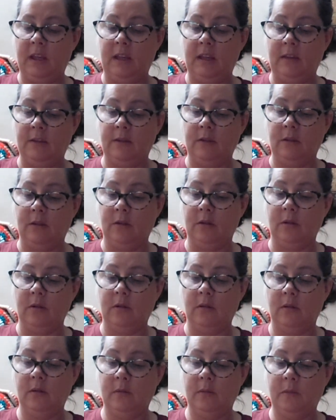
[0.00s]
easier
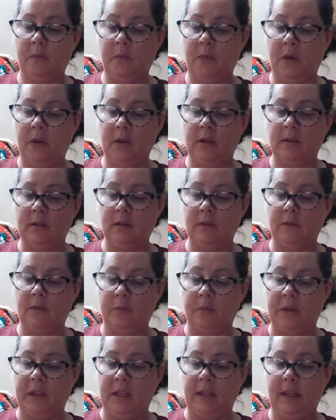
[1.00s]
parts of the
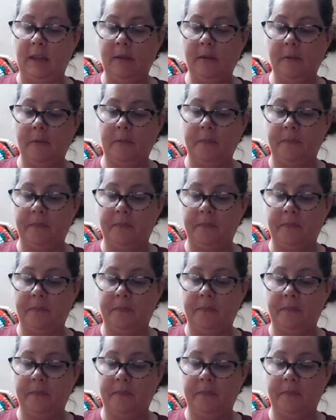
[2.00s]
blanket.